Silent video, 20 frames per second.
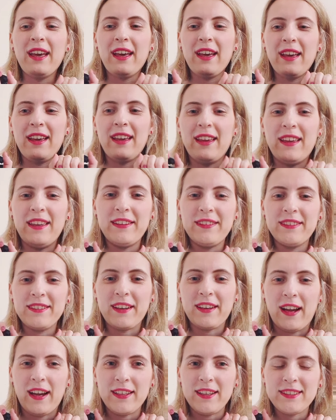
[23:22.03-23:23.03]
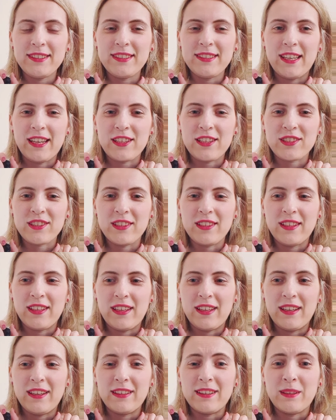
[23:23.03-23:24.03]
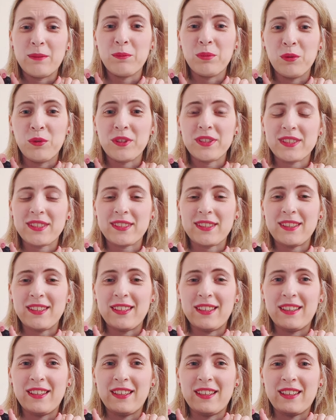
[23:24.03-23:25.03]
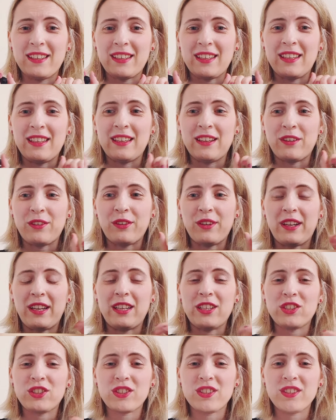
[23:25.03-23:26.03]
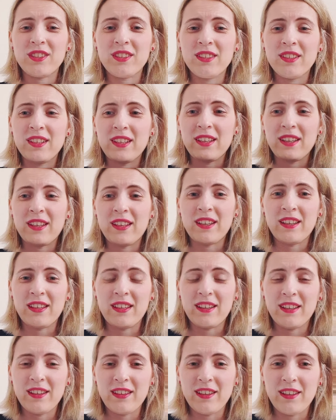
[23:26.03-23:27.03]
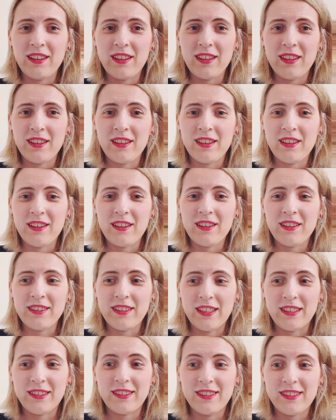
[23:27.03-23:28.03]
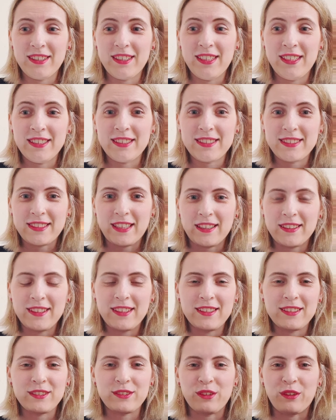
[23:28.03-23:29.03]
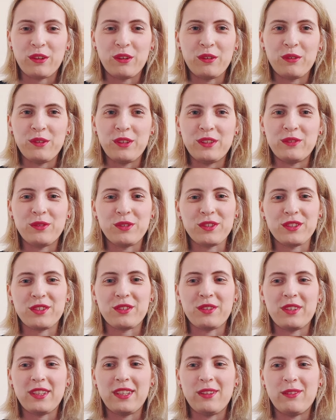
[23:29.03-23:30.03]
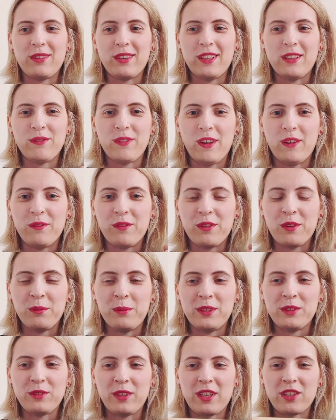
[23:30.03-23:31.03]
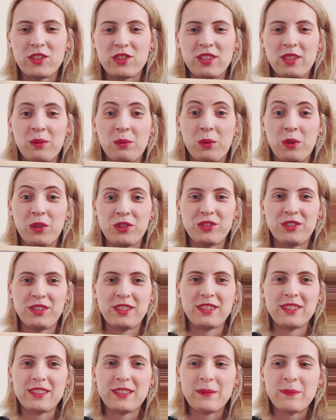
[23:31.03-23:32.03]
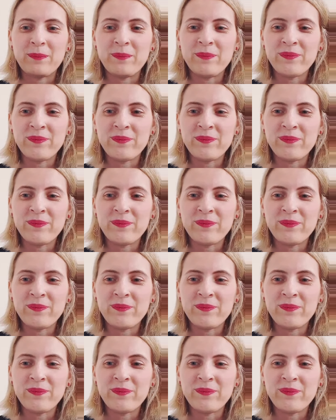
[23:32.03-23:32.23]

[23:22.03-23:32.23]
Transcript: And I see actually the books in Croatian that he is studying, so it was really fun for me to actually watch this.